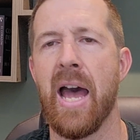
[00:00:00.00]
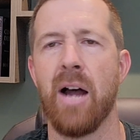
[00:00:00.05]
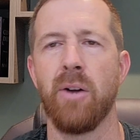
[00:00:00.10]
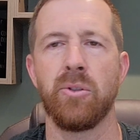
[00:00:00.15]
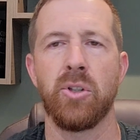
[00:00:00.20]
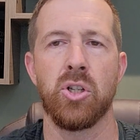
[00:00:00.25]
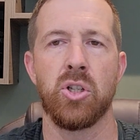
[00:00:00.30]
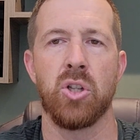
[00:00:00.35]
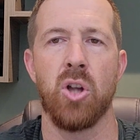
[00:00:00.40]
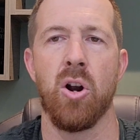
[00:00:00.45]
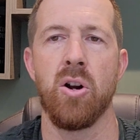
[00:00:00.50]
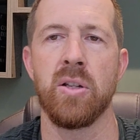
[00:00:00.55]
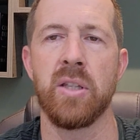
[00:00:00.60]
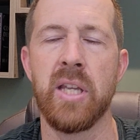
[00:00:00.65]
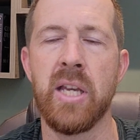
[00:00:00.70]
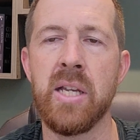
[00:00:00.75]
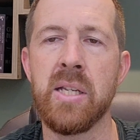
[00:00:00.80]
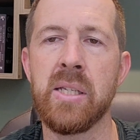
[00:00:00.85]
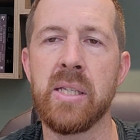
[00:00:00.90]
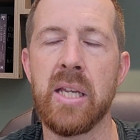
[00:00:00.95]
how to start
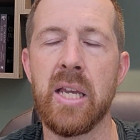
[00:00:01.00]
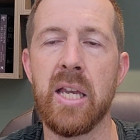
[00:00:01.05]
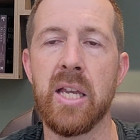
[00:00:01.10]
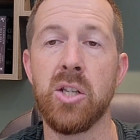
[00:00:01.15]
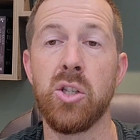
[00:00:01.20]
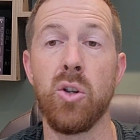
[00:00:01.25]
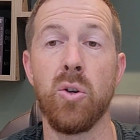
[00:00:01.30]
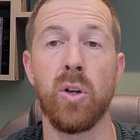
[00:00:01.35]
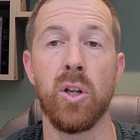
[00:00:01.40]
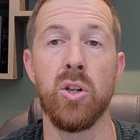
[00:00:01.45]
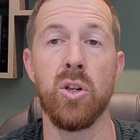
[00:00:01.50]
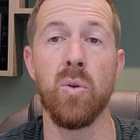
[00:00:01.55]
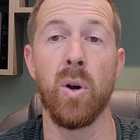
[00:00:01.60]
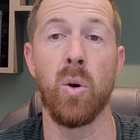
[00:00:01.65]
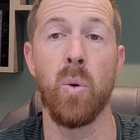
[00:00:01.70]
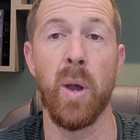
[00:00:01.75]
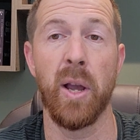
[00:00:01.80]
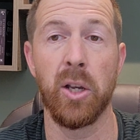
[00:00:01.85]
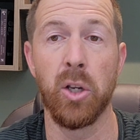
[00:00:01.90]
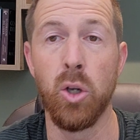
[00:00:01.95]
this is you can do
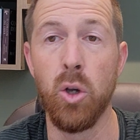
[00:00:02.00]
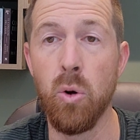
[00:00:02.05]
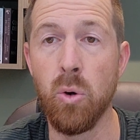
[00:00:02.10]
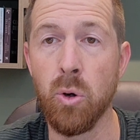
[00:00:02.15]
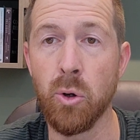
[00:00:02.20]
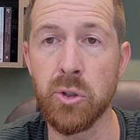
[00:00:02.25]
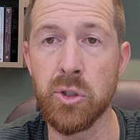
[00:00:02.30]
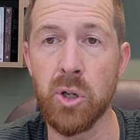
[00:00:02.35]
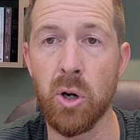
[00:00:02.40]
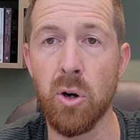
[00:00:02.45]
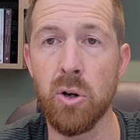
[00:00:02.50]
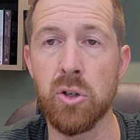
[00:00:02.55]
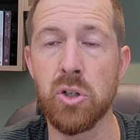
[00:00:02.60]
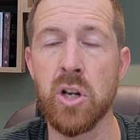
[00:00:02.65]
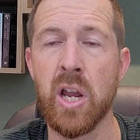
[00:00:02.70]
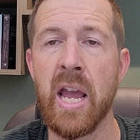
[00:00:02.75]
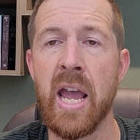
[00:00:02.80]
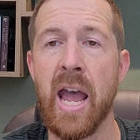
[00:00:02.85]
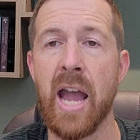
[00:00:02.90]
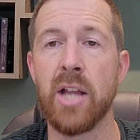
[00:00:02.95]
a quick Google search
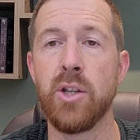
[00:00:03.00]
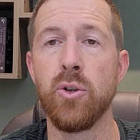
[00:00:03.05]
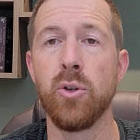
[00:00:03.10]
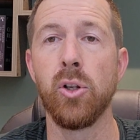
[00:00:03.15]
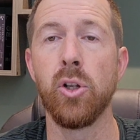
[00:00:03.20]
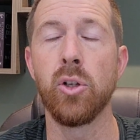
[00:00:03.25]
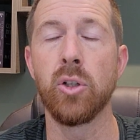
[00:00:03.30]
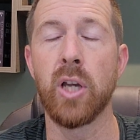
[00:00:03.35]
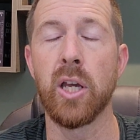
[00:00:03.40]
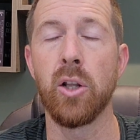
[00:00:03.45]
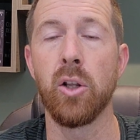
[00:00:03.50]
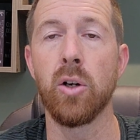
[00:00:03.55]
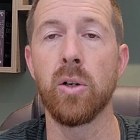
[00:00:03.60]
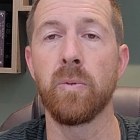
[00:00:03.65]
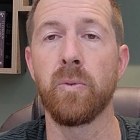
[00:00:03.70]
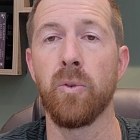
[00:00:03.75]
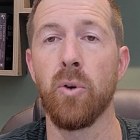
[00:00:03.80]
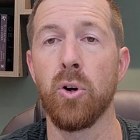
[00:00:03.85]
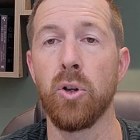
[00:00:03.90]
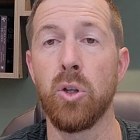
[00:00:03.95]
and you can
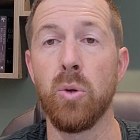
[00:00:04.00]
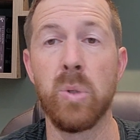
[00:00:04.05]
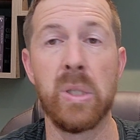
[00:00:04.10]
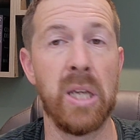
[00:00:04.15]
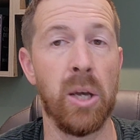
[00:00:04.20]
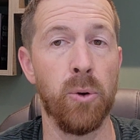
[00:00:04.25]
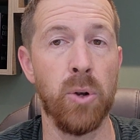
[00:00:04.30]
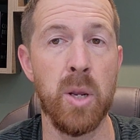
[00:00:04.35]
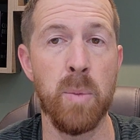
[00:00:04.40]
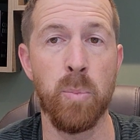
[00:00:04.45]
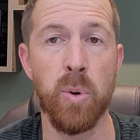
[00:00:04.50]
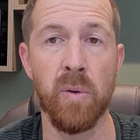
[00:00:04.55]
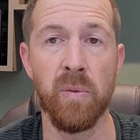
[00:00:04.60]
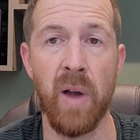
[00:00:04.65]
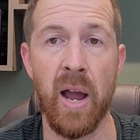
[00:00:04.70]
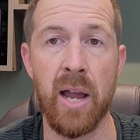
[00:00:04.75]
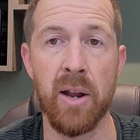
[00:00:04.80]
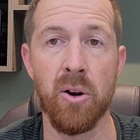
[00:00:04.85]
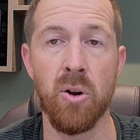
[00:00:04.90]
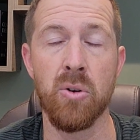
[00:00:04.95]
look for utility
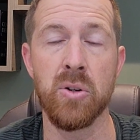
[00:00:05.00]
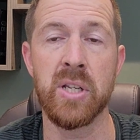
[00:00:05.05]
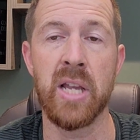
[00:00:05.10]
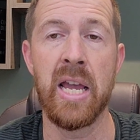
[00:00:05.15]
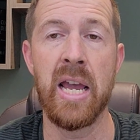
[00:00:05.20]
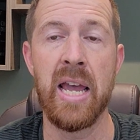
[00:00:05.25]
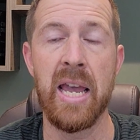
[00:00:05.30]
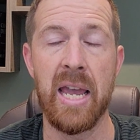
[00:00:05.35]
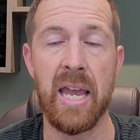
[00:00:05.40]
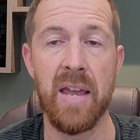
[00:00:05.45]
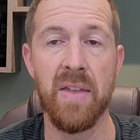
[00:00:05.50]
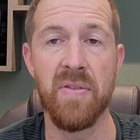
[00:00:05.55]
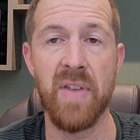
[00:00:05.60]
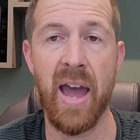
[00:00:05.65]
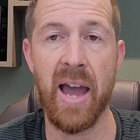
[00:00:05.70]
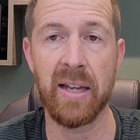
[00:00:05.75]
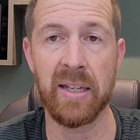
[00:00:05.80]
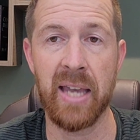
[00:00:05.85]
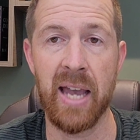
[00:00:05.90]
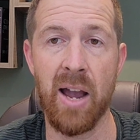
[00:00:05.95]
providers in
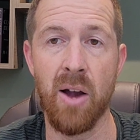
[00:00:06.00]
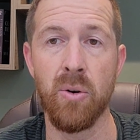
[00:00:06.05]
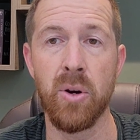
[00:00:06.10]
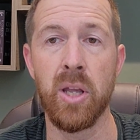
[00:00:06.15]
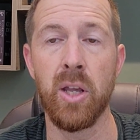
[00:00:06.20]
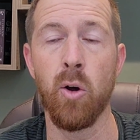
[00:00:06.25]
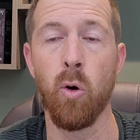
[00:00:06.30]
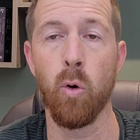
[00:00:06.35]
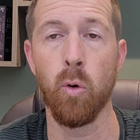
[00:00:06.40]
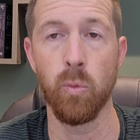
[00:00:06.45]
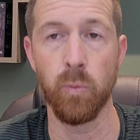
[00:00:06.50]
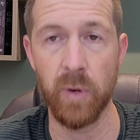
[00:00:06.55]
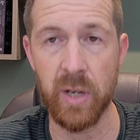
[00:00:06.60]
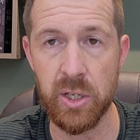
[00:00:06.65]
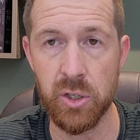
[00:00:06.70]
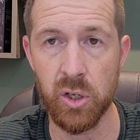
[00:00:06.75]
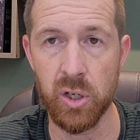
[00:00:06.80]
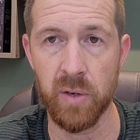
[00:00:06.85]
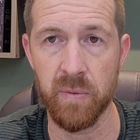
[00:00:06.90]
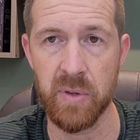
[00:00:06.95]
that county or
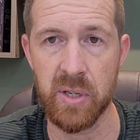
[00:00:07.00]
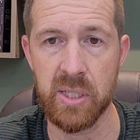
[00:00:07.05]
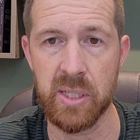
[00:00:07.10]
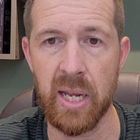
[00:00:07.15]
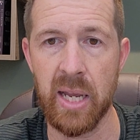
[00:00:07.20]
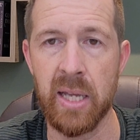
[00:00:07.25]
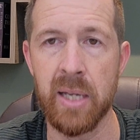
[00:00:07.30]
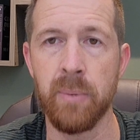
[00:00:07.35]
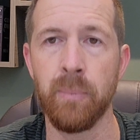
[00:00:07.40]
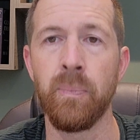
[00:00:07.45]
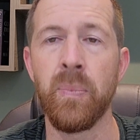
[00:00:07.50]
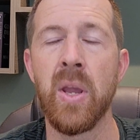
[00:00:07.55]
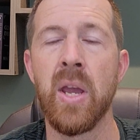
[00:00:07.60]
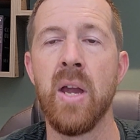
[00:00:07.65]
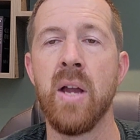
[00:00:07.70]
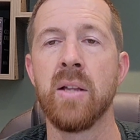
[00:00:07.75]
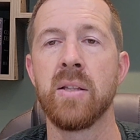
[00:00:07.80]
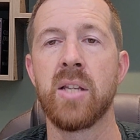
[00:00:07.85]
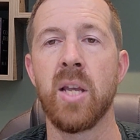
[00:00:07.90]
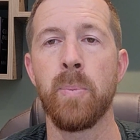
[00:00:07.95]
region of the state.
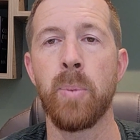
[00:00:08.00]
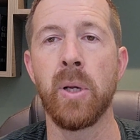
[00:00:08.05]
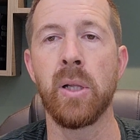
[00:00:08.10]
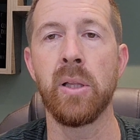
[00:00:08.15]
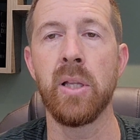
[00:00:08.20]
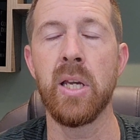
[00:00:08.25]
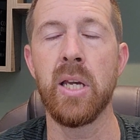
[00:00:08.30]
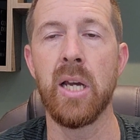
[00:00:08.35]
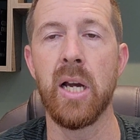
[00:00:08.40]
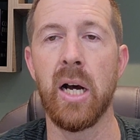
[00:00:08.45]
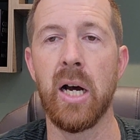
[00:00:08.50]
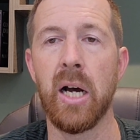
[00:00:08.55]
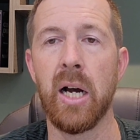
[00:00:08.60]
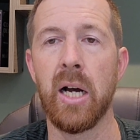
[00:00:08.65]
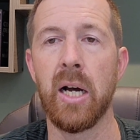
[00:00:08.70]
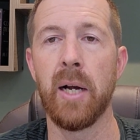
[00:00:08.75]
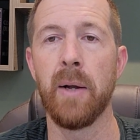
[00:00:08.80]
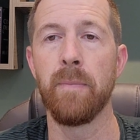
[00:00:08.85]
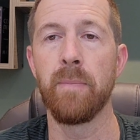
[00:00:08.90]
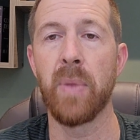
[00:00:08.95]
Typically,
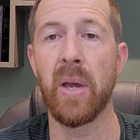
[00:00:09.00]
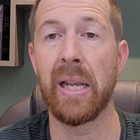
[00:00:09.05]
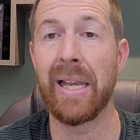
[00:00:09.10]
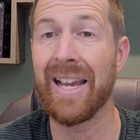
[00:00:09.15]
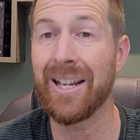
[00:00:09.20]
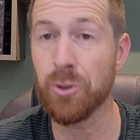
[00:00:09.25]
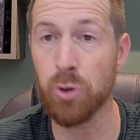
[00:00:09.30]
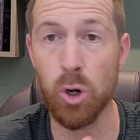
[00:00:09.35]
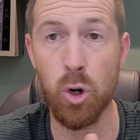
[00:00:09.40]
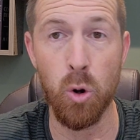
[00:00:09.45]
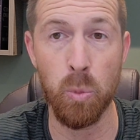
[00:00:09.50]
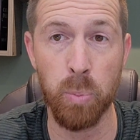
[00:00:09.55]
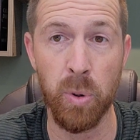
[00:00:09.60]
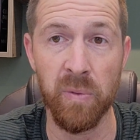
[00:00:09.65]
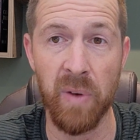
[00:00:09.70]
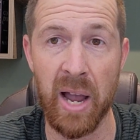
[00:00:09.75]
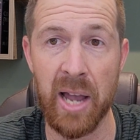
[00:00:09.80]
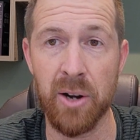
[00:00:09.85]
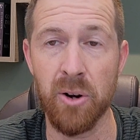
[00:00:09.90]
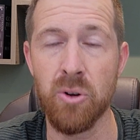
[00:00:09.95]
electrical
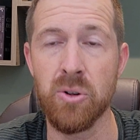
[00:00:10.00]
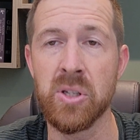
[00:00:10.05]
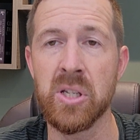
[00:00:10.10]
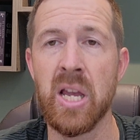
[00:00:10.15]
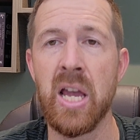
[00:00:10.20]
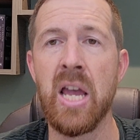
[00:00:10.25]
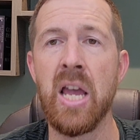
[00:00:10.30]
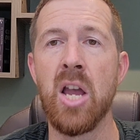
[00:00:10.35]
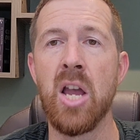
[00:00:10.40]
providers